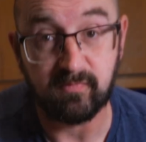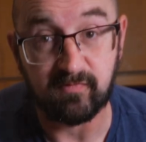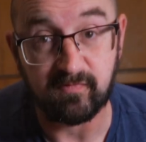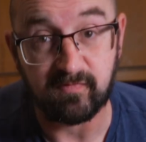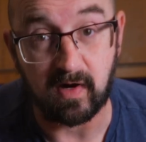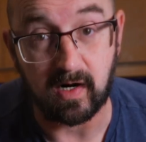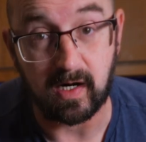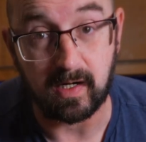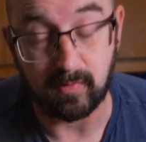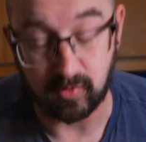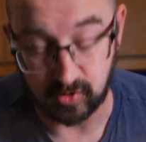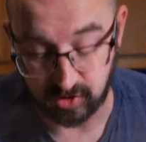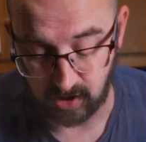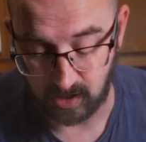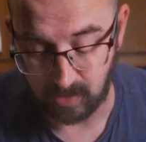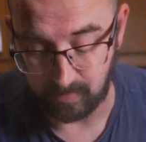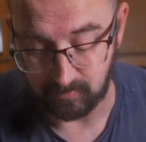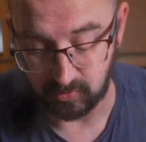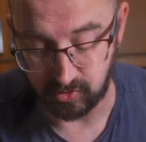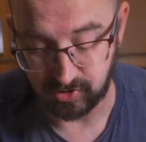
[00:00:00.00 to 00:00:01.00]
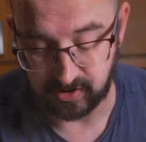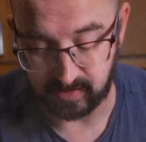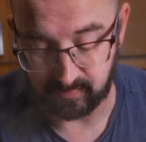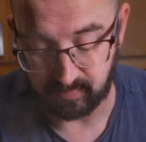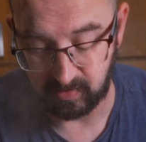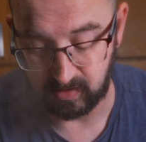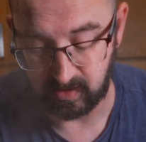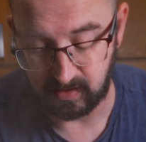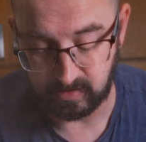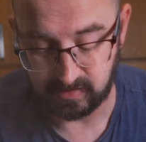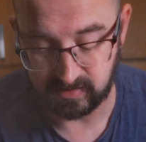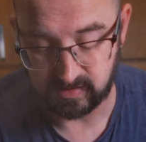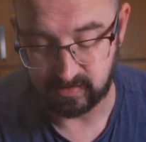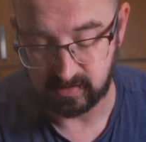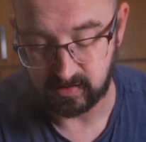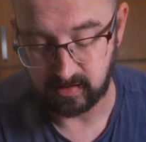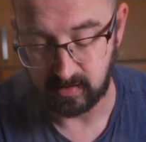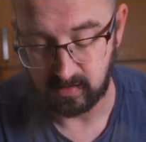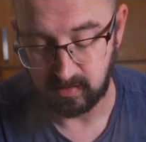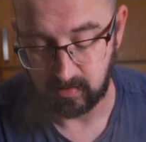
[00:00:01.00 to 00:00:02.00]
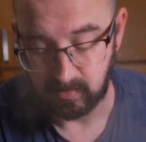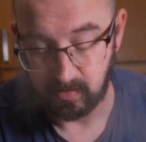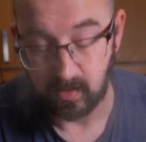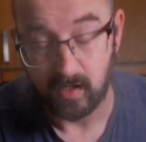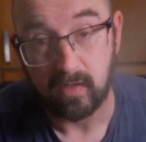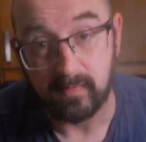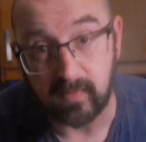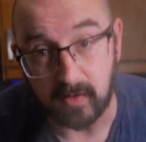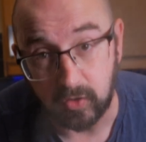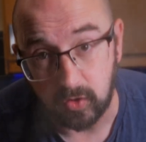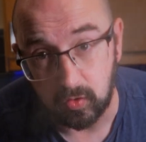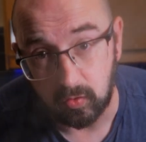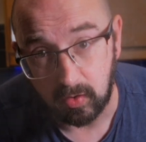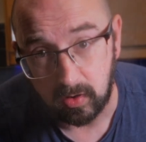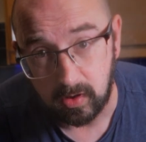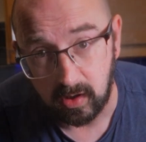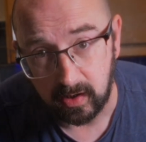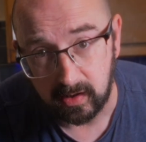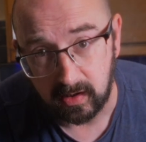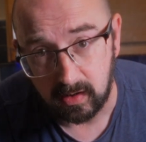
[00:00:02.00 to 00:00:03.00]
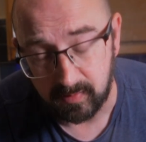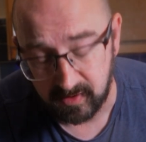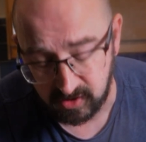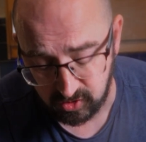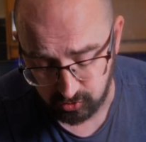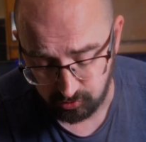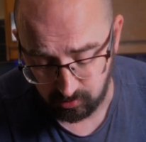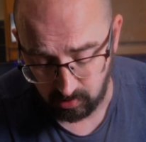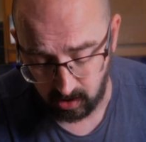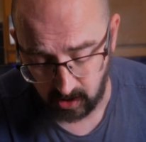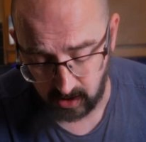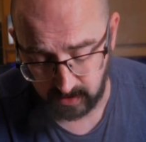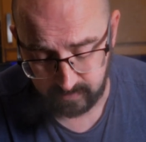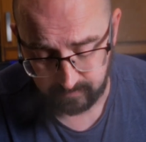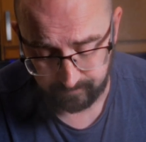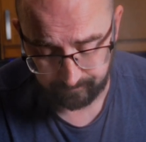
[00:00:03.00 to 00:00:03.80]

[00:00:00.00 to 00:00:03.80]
very much like mushy peas. They do look a little bit dry,